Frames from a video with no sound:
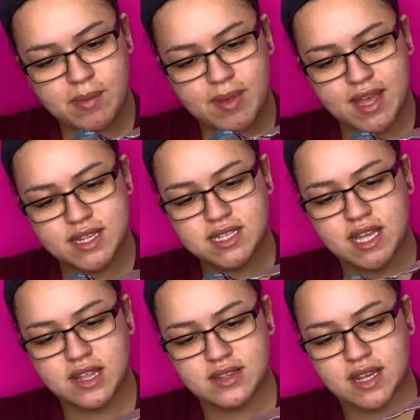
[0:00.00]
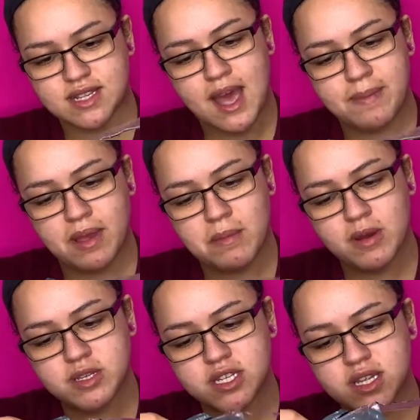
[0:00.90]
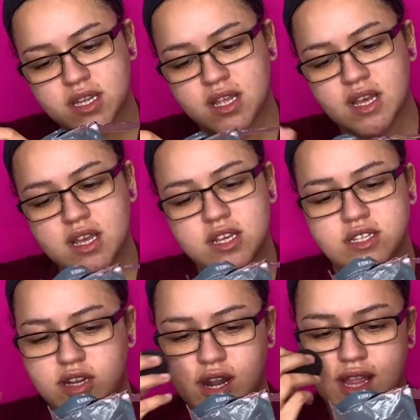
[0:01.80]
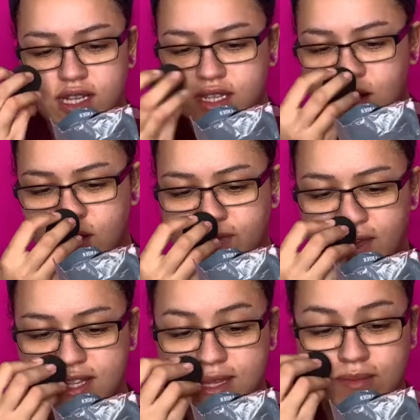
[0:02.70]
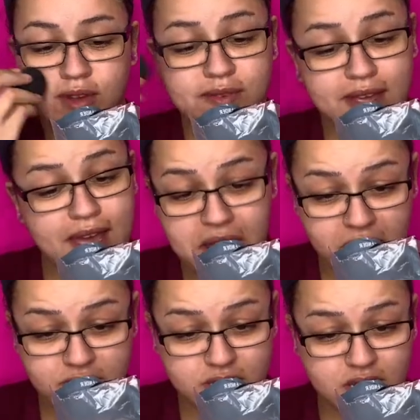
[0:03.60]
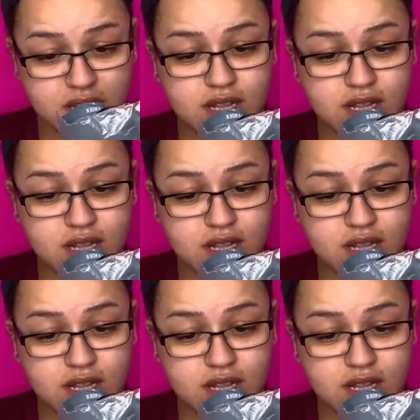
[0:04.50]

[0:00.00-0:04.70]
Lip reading: Apply to skin using tapping motion, starting at the center of the face and moving out.